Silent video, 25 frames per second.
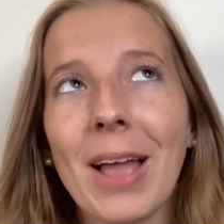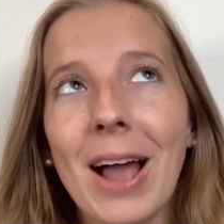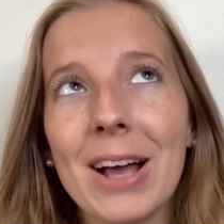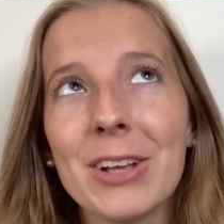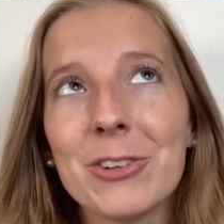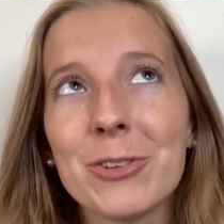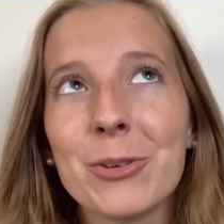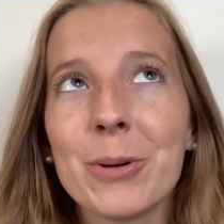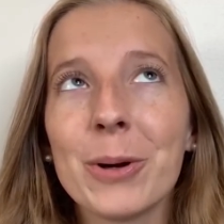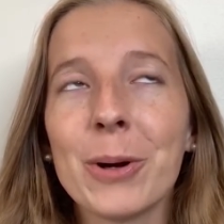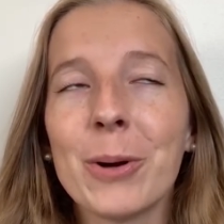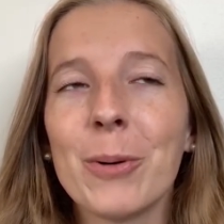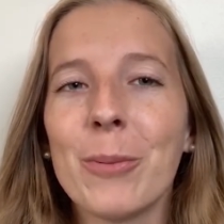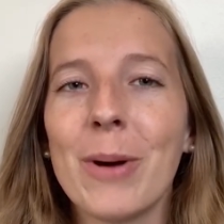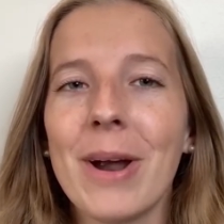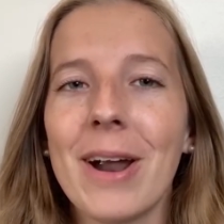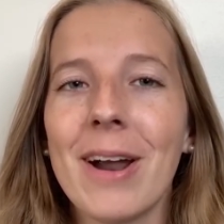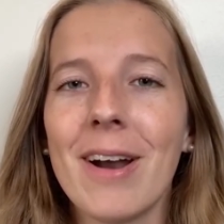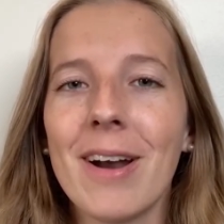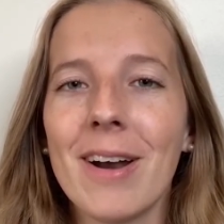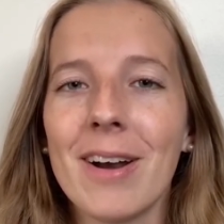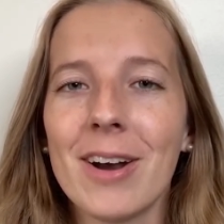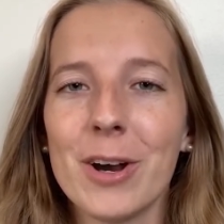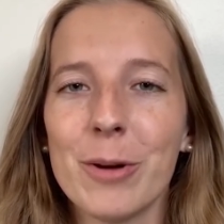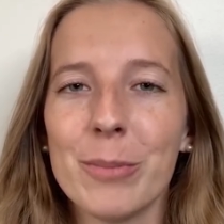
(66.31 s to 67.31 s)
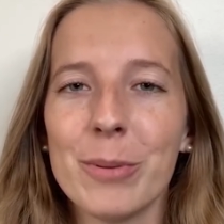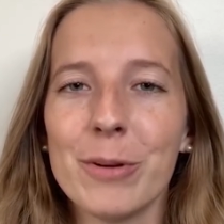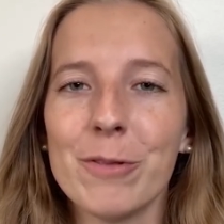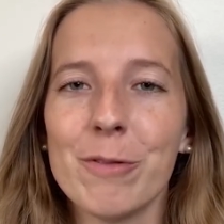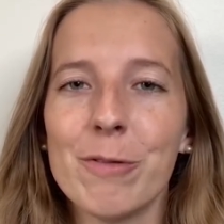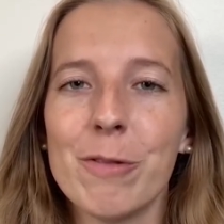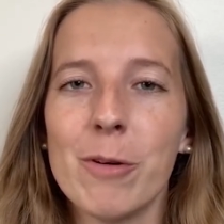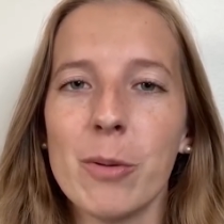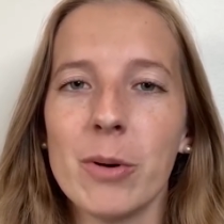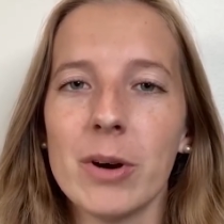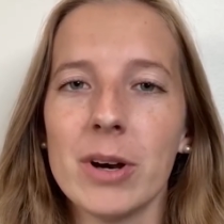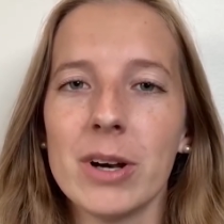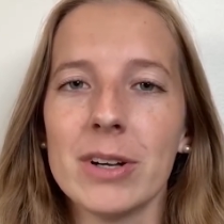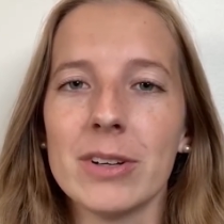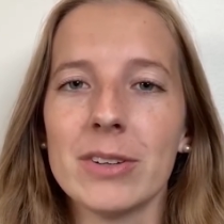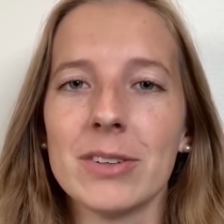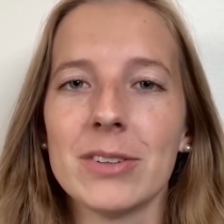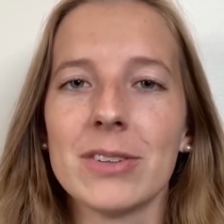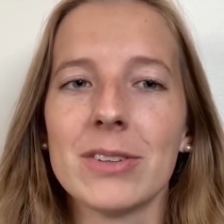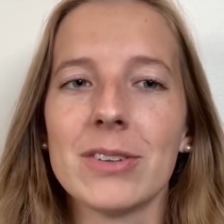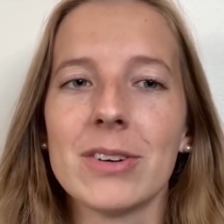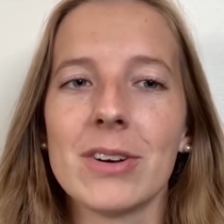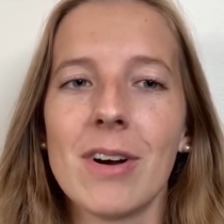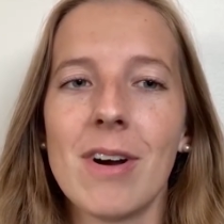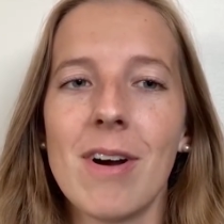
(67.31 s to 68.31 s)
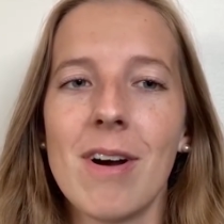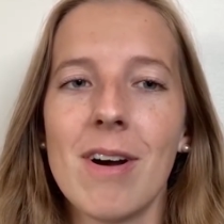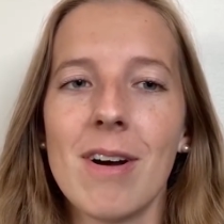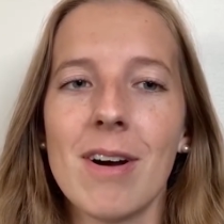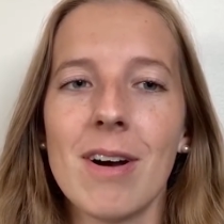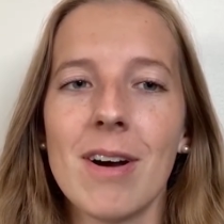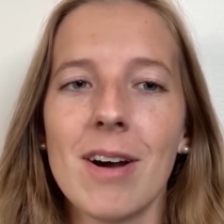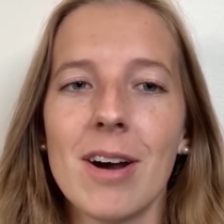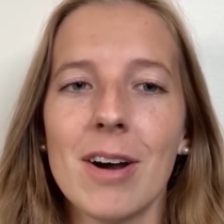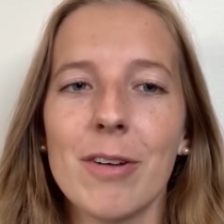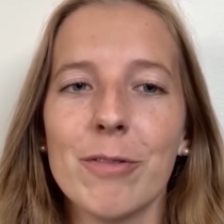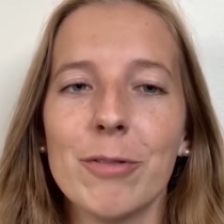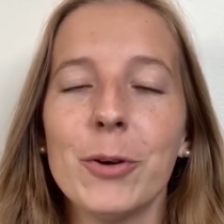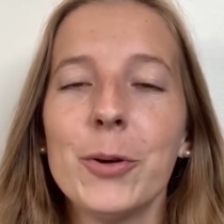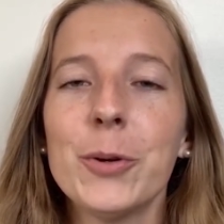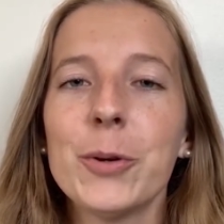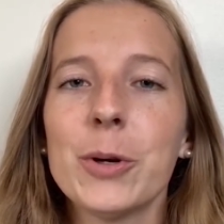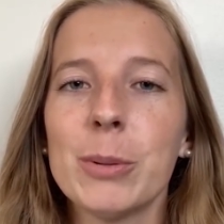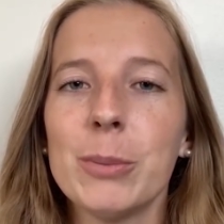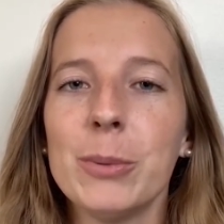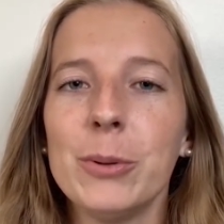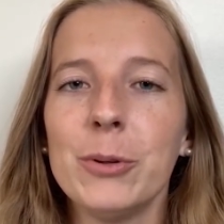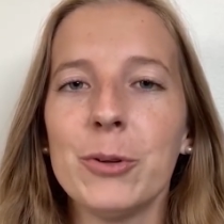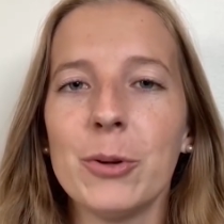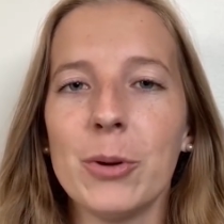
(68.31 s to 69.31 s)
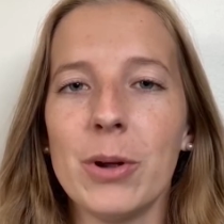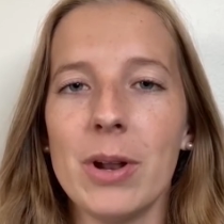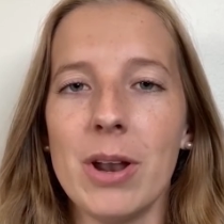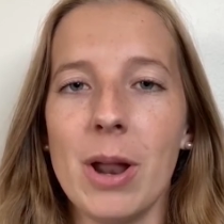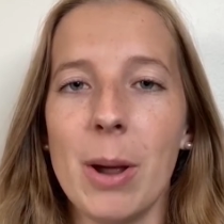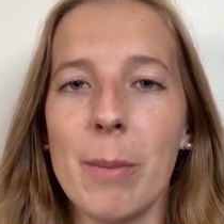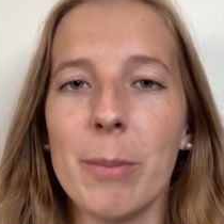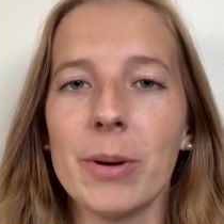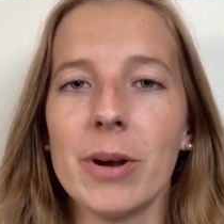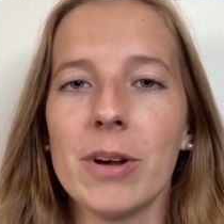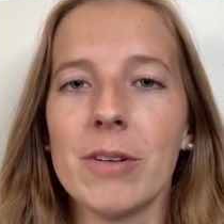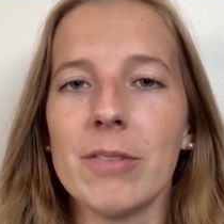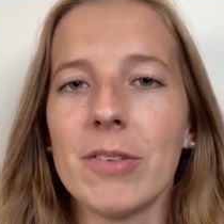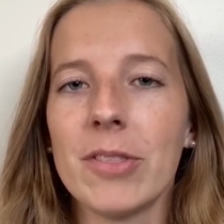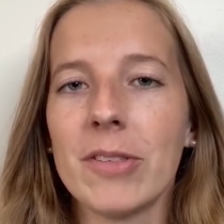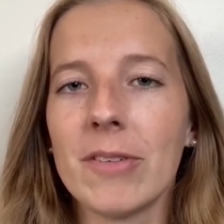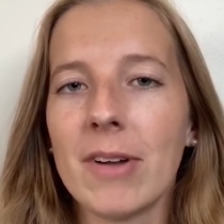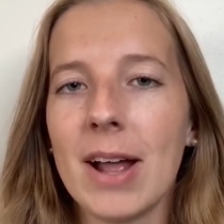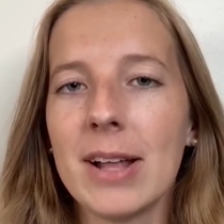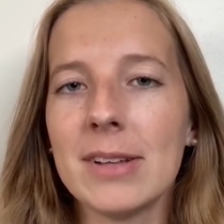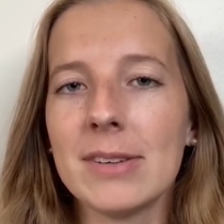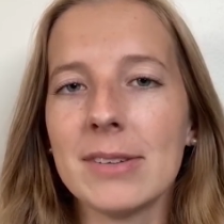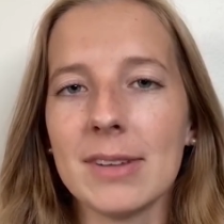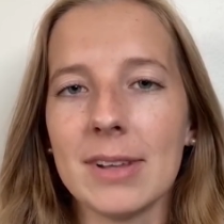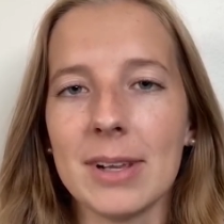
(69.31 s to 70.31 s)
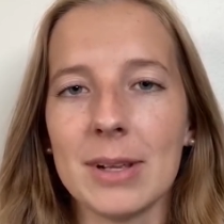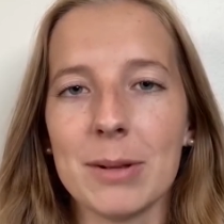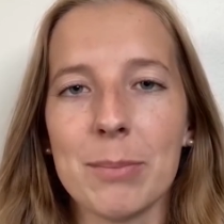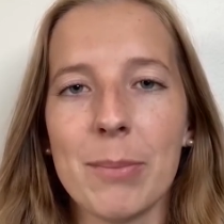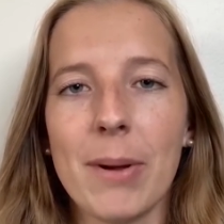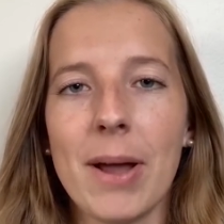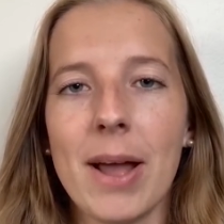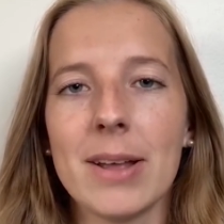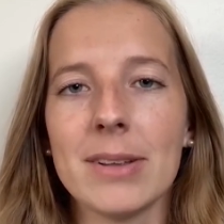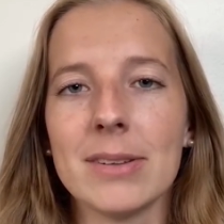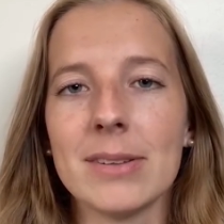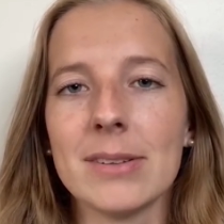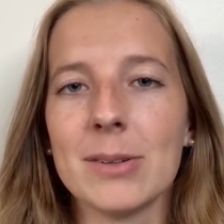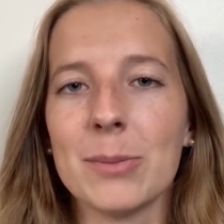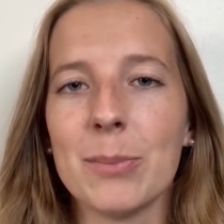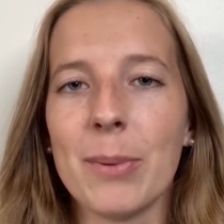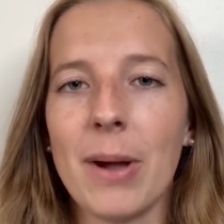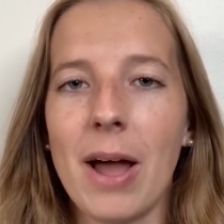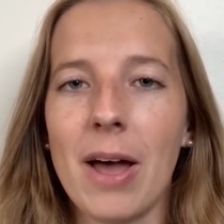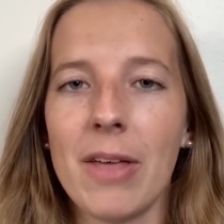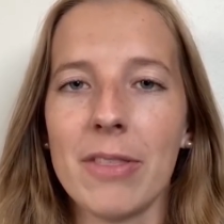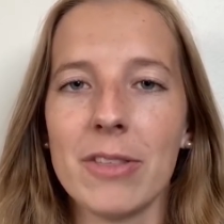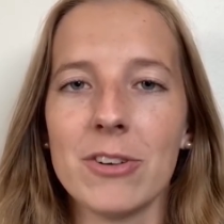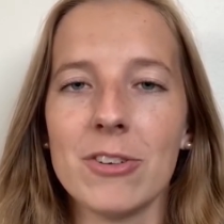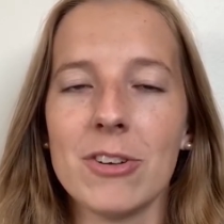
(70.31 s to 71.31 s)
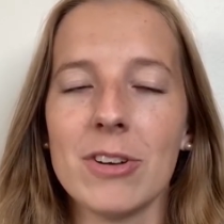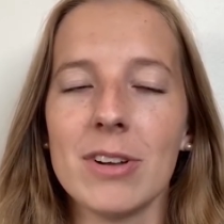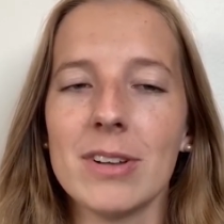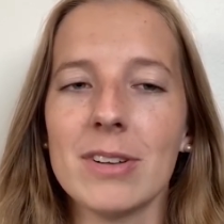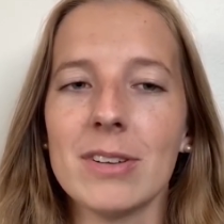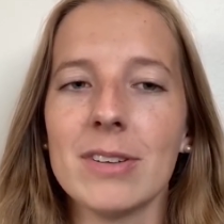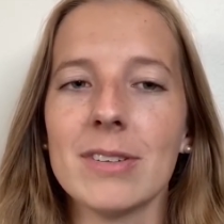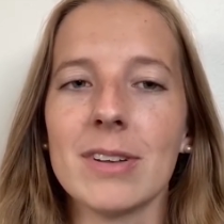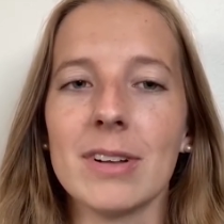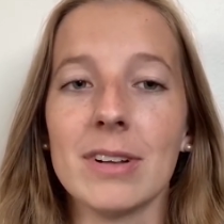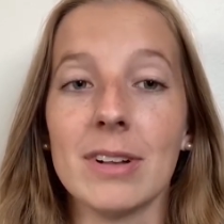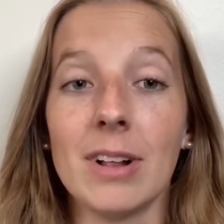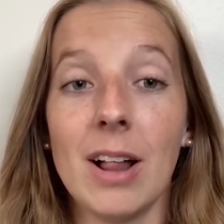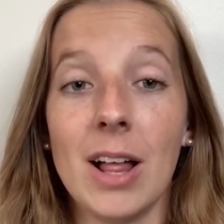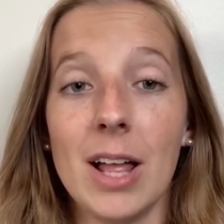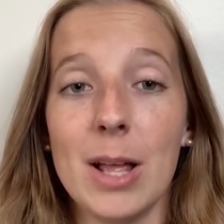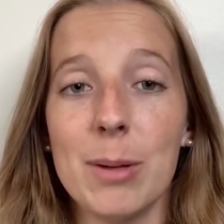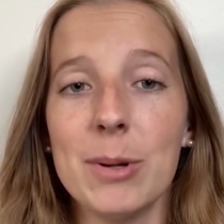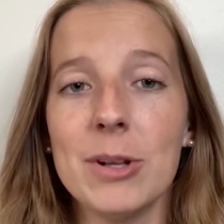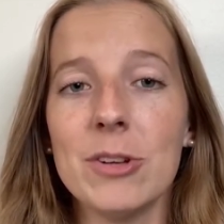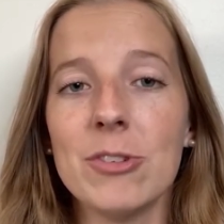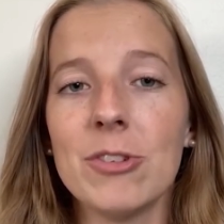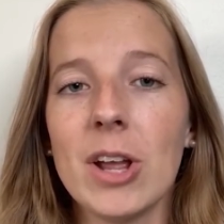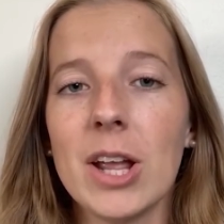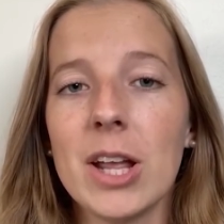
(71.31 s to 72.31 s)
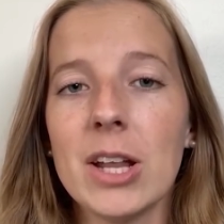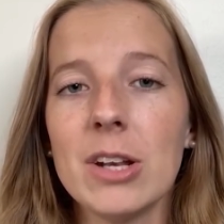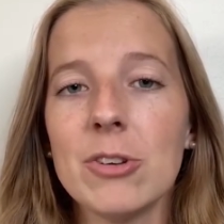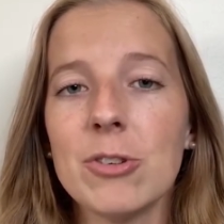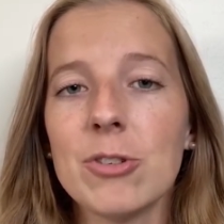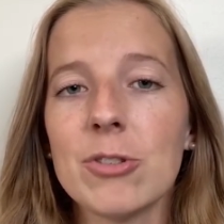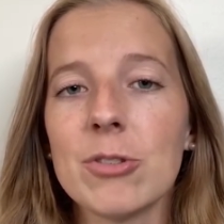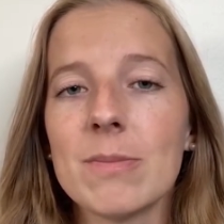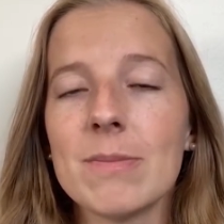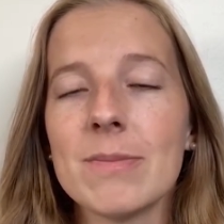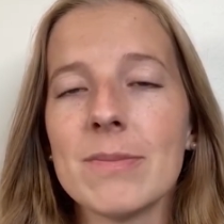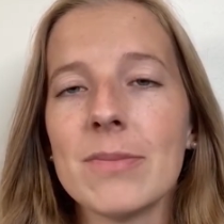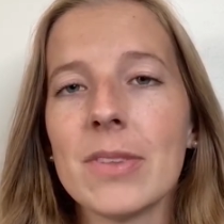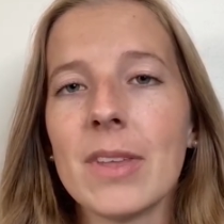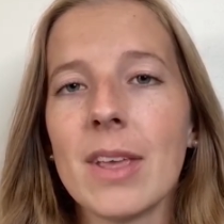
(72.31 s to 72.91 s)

as you're aware, urban forests are vulnerable to a number of threats like pests, pathogens, and climate change.